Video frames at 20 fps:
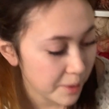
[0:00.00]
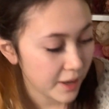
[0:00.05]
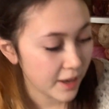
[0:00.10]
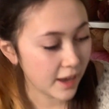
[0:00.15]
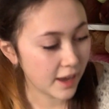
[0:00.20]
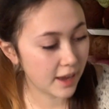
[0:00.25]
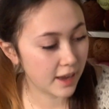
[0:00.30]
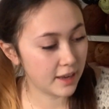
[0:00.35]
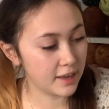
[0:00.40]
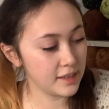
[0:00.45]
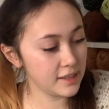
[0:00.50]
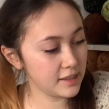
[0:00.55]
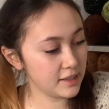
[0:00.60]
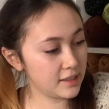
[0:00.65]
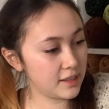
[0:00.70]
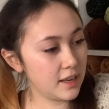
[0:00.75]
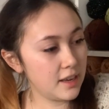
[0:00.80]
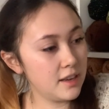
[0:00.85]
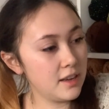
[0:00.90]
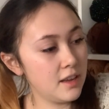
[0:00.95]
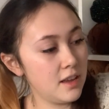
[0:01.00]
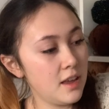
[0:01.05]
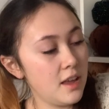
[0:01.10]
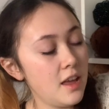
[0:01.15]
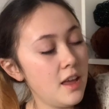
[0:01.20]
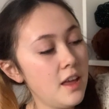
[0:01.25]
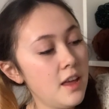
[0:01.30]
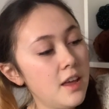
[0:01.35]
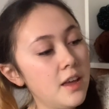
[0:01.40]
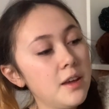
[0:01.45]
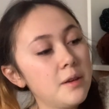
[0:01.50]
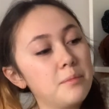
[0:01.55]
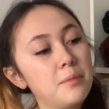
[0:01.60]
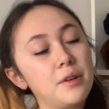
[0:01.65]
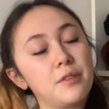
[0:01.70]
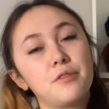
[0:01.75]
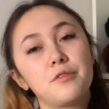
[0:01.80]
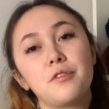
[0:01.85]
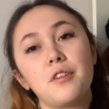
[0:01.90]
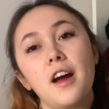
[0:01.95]
is my
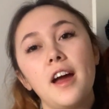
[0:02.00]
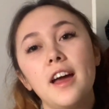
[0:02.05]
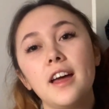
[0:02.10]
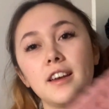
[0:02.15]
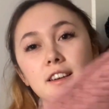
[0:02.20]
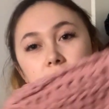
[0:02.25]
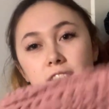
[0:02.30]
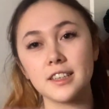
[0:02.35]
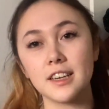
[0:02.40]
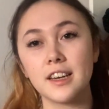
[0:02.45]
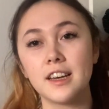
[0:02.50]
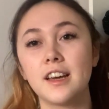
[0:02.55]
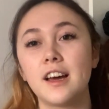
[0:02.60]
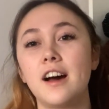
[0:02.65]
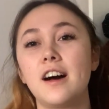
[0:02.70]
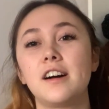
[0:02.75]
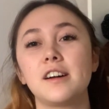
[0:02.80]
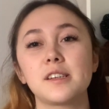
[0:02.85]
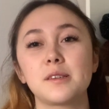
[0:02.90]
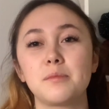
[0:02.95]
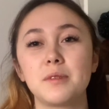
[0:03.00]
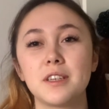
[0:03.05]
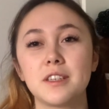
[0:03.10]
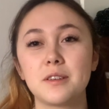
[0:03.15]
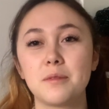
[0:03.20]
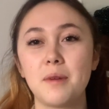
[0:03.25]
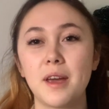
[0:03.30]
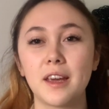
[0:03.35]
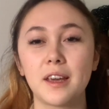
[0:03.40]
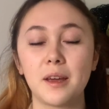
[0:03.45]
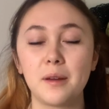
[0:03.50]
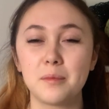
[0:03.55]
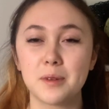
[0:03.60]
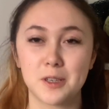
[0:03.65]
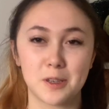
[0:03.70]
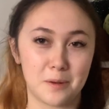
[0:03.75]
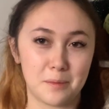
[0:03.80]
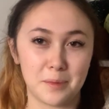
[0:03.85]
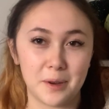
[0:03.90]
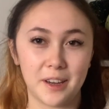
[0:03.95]
friend asked me to make him a
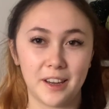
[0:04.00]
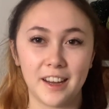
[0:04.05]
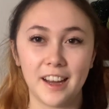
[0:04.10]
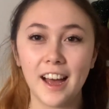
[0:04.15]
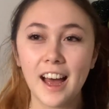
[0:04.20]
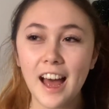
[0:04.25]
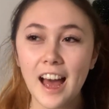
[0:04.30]
jumper,